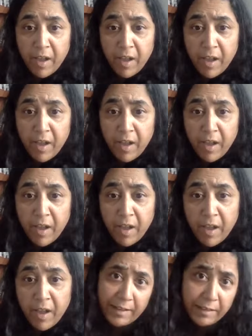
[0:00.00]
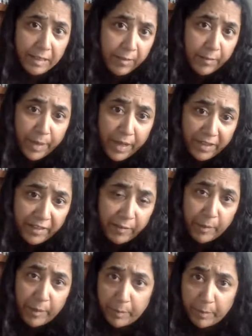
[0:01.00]
but I have been successful at
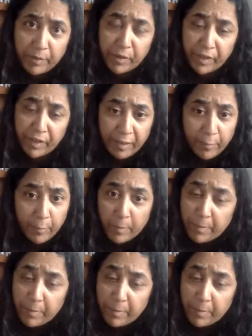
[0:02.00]
compelling people to think,